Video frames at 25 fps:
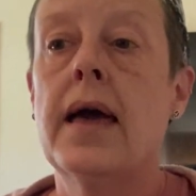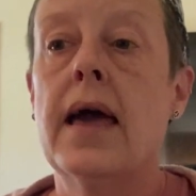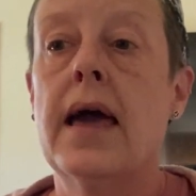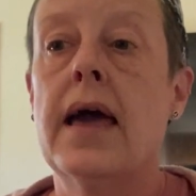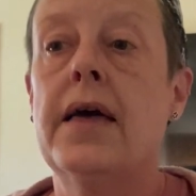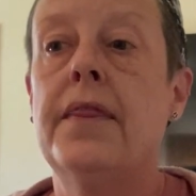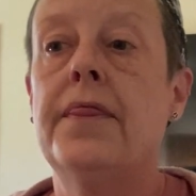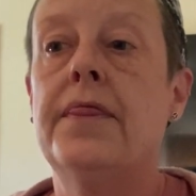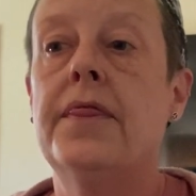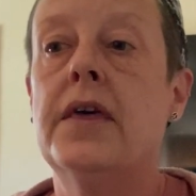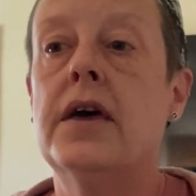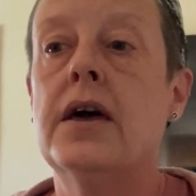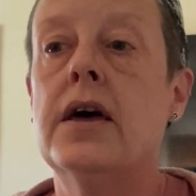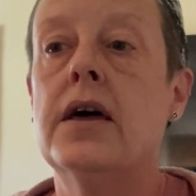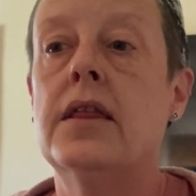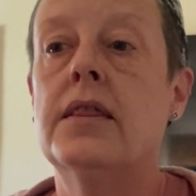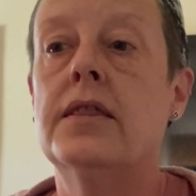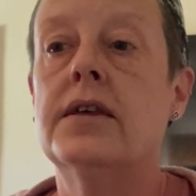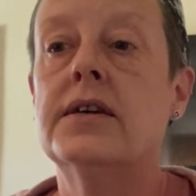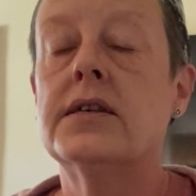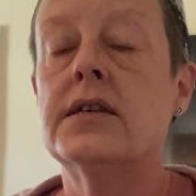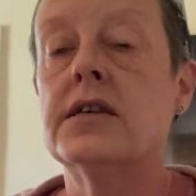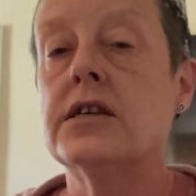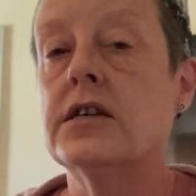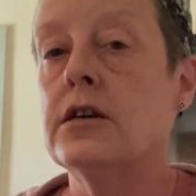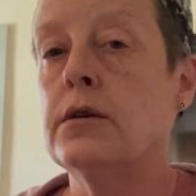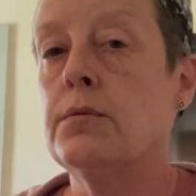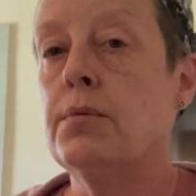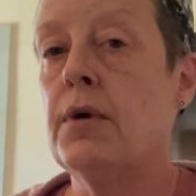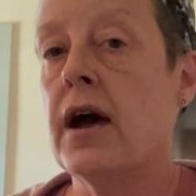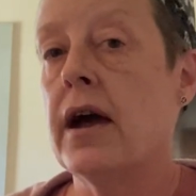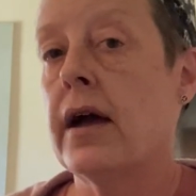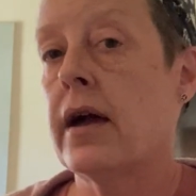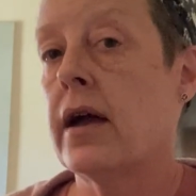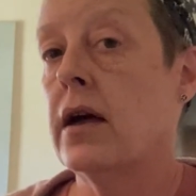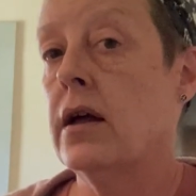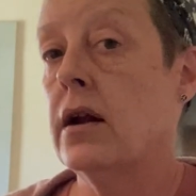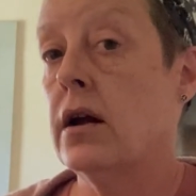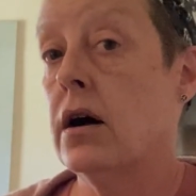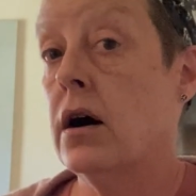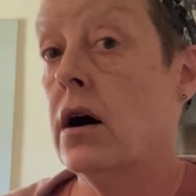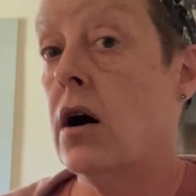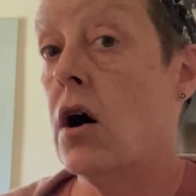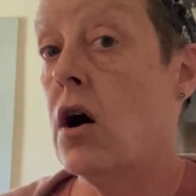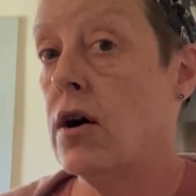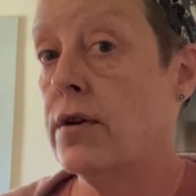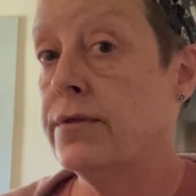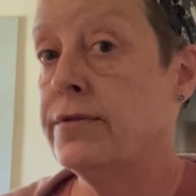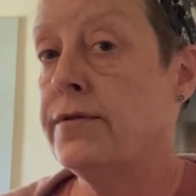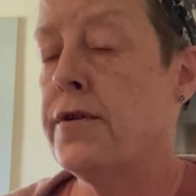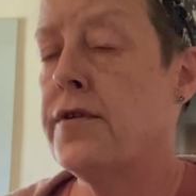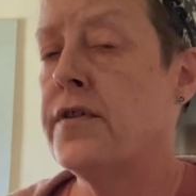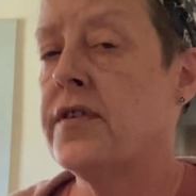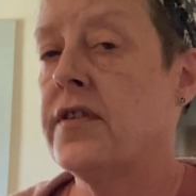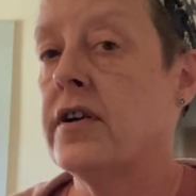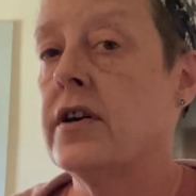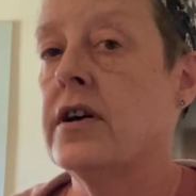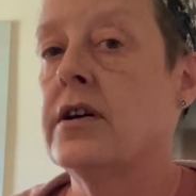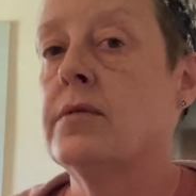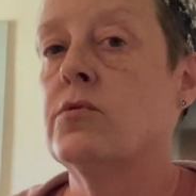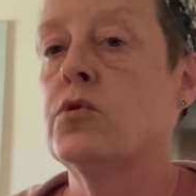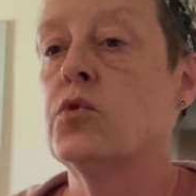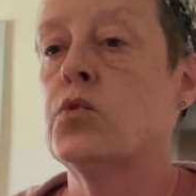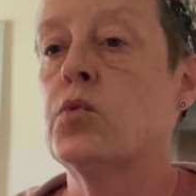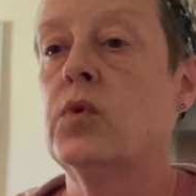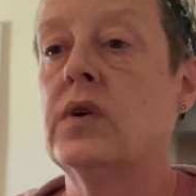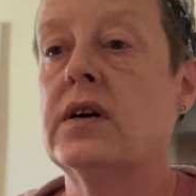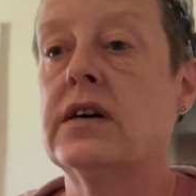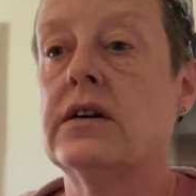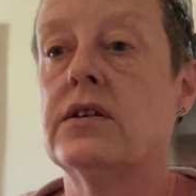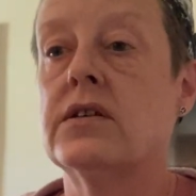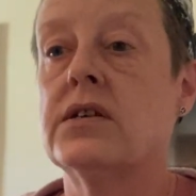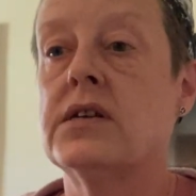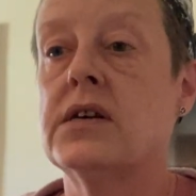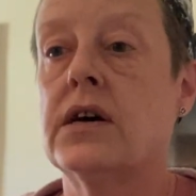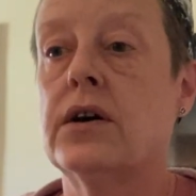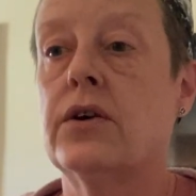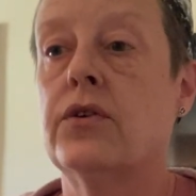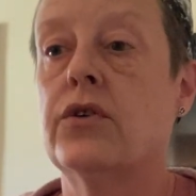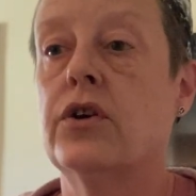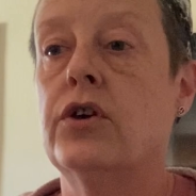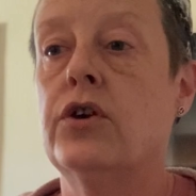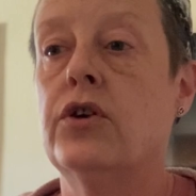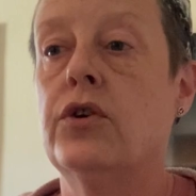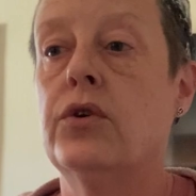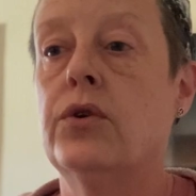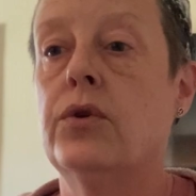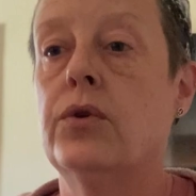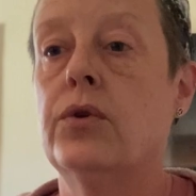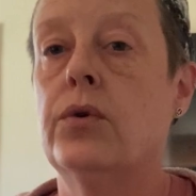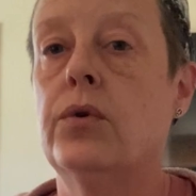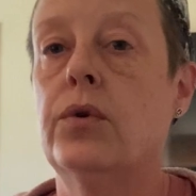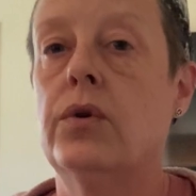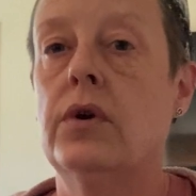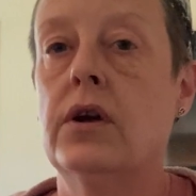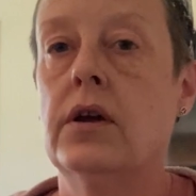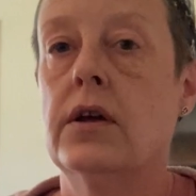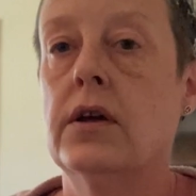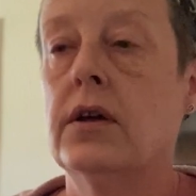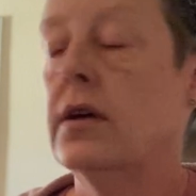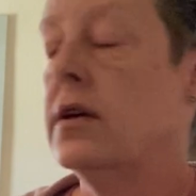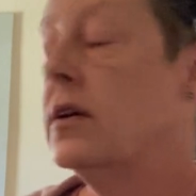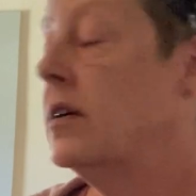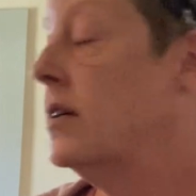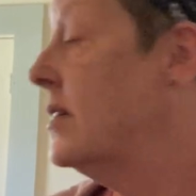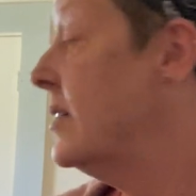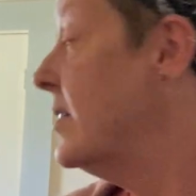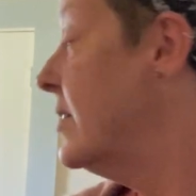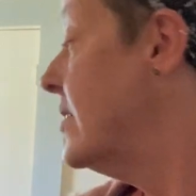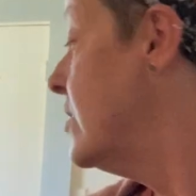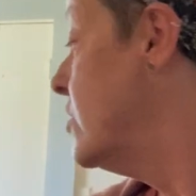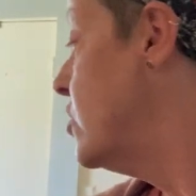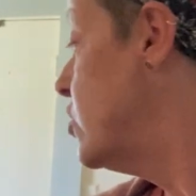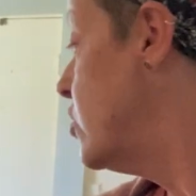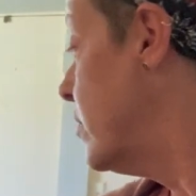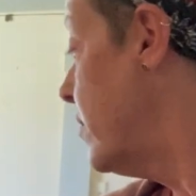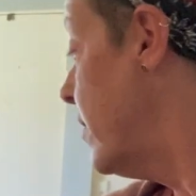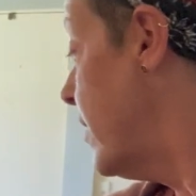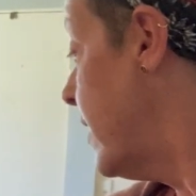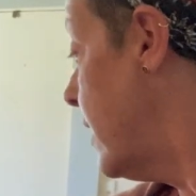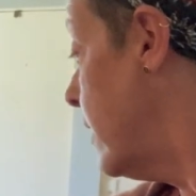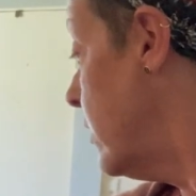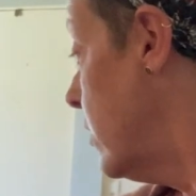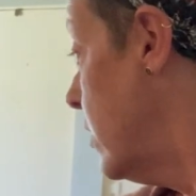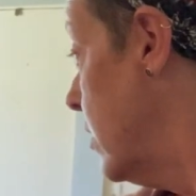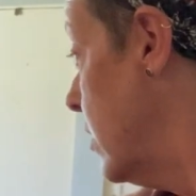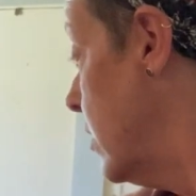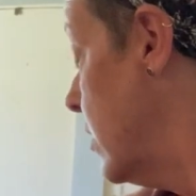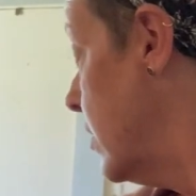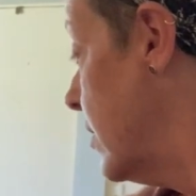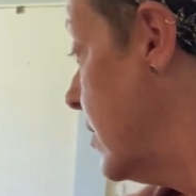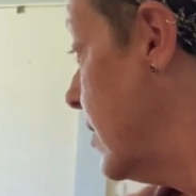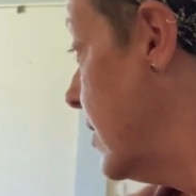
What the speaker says: And then the seed packet oftentimes will tell you, Chanel,